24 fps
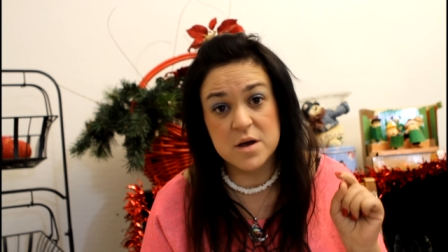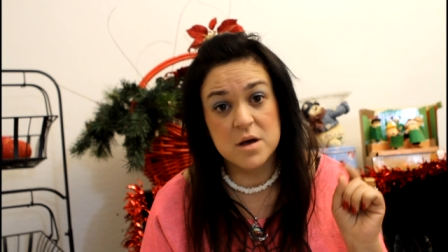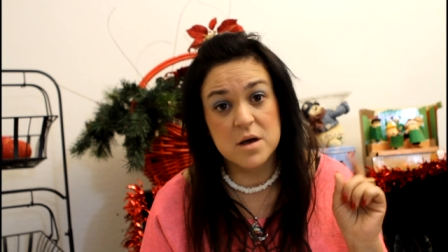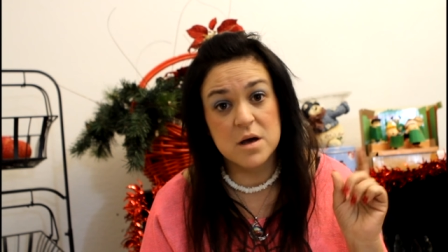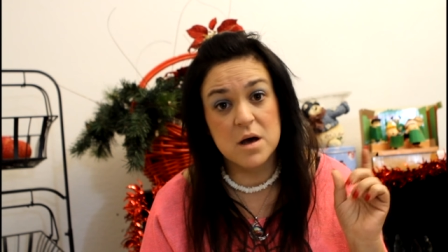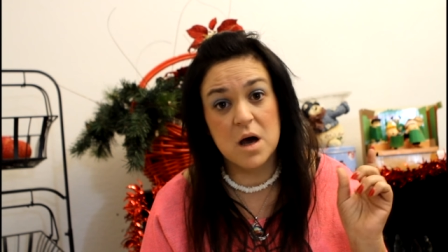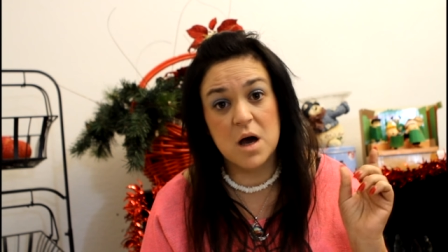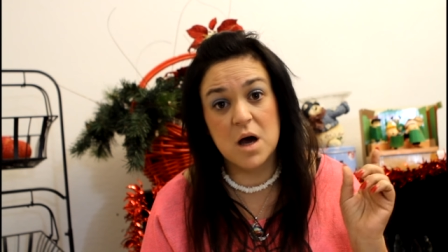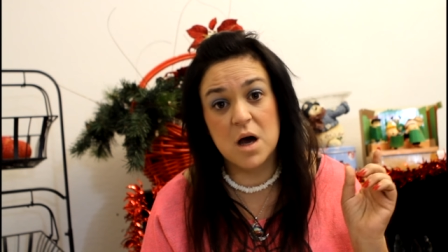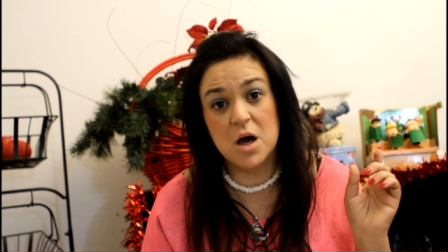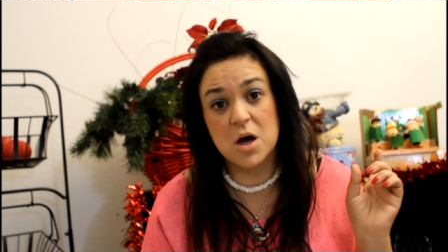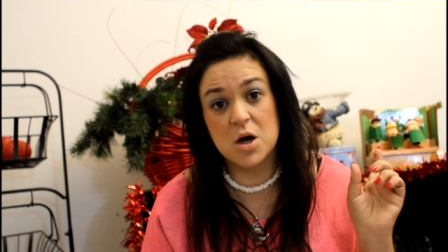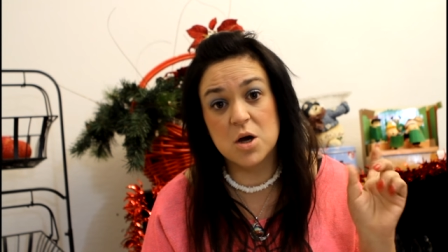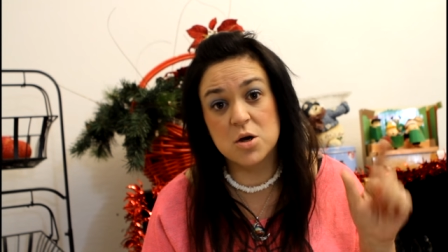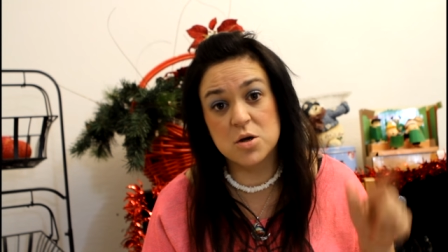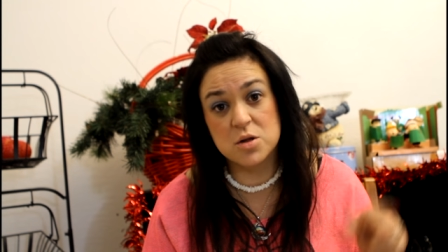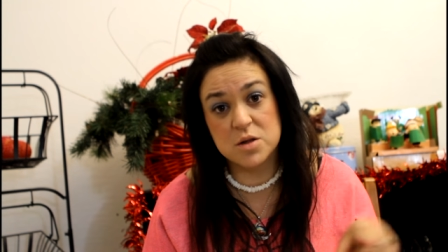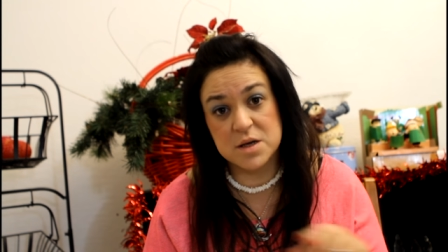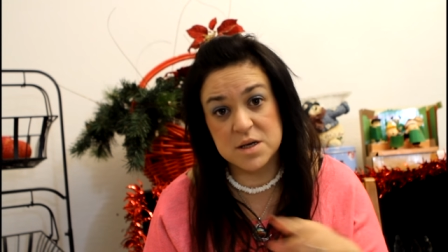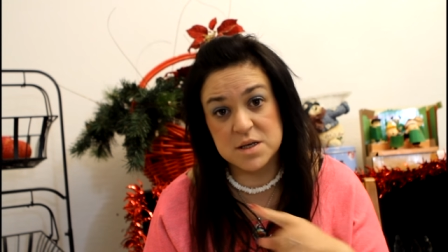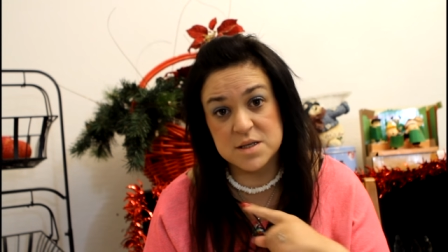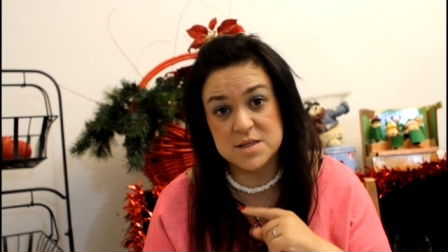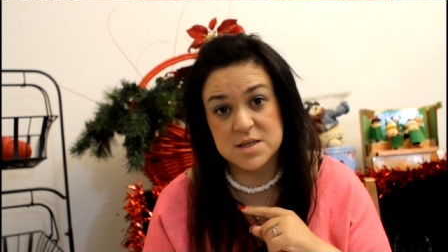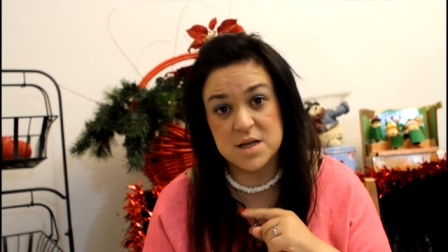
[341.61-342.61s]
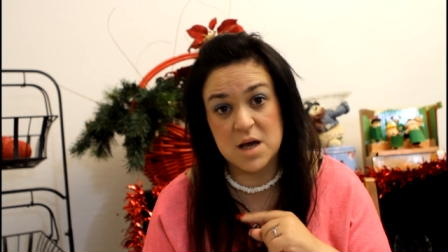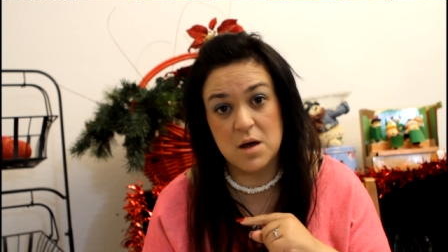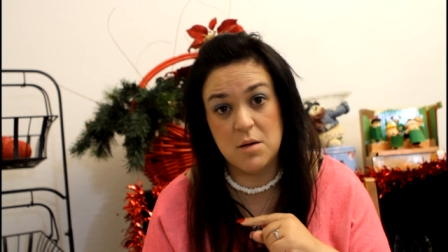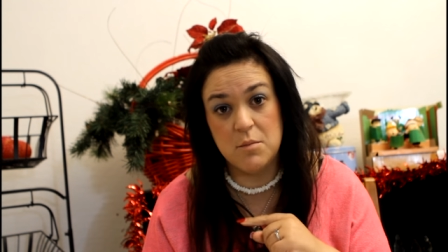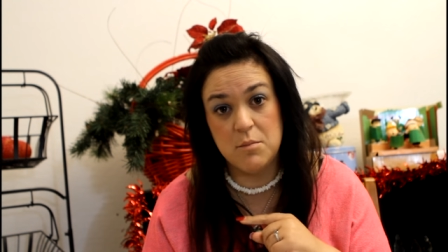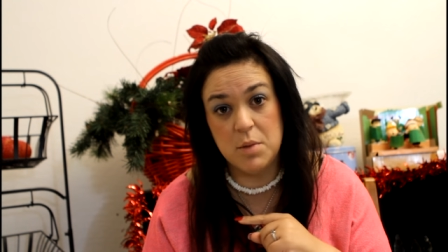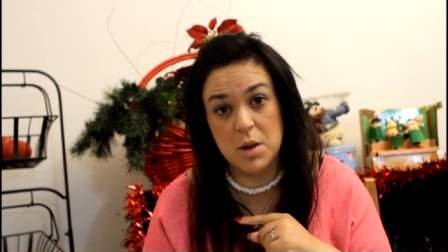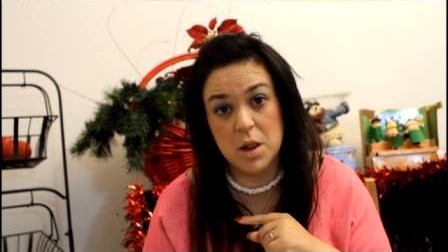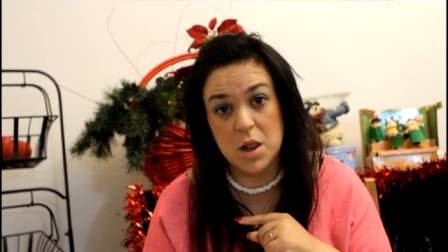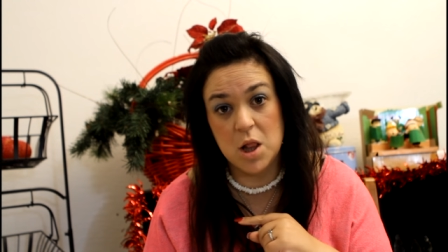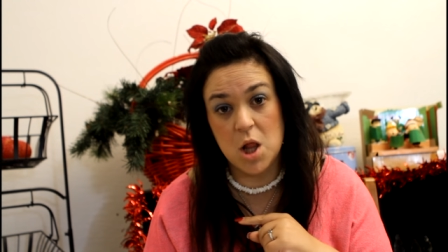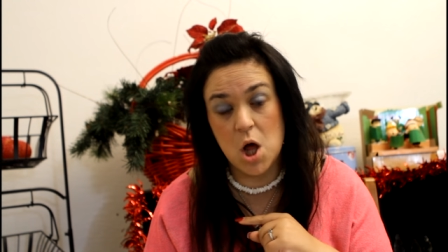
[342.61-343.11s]
Uh, her link's
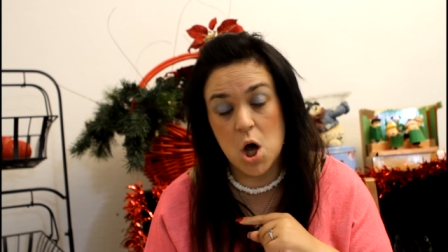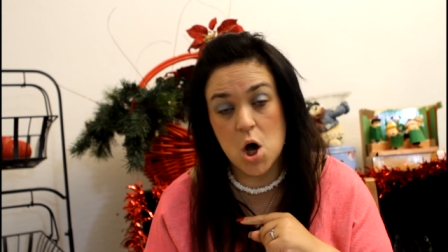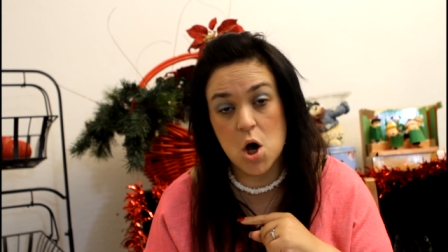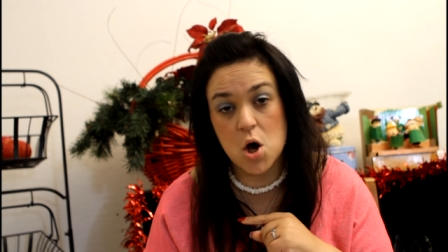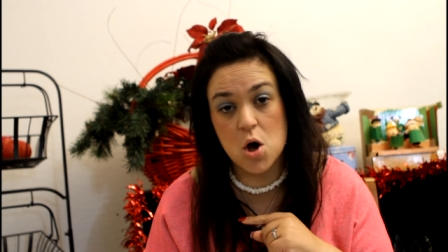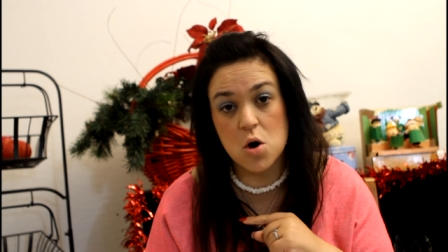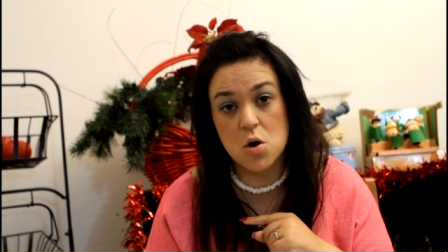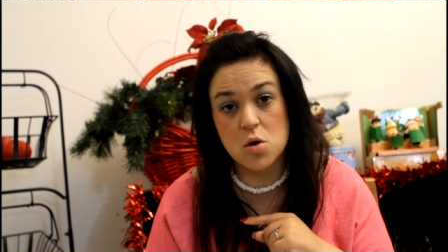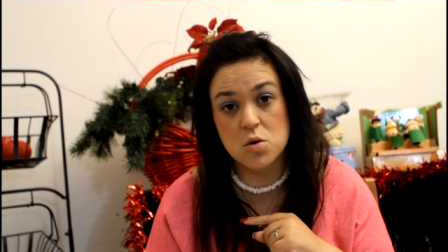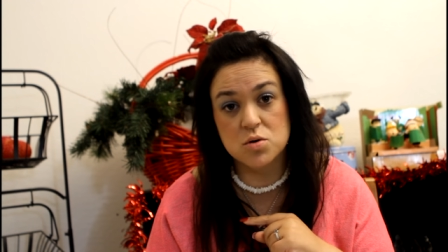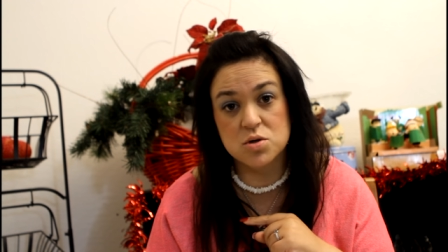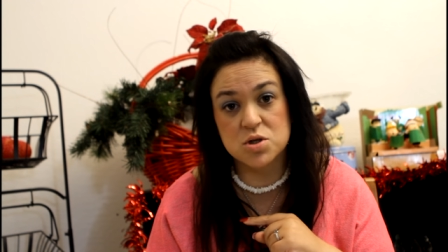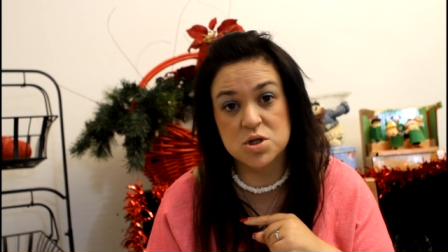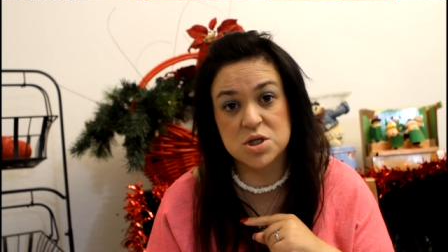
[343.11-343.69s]
down below.